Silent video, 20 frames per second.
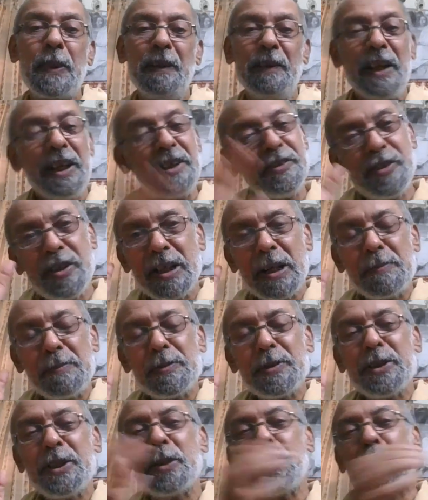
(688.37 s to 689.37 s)
Like Sri
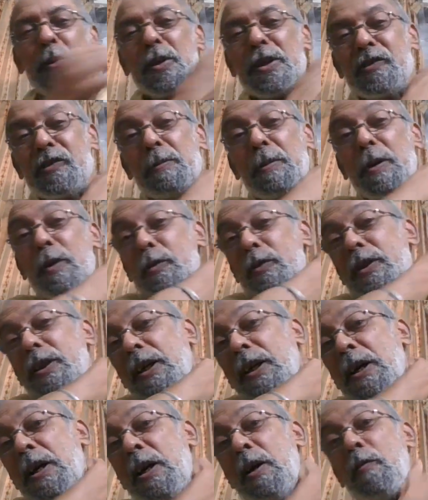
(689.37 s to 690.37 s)
Ramakrishna told us about
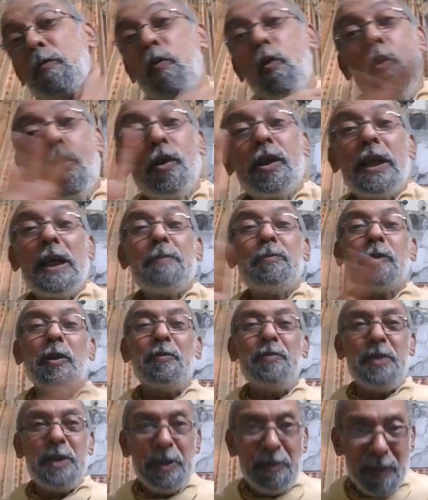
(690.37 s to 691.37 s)
uh, four types
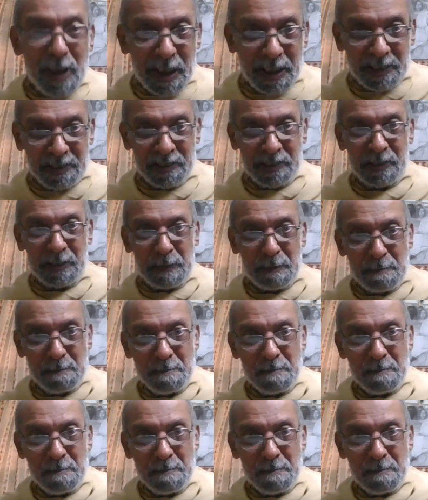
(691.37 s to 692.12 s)
of jivas,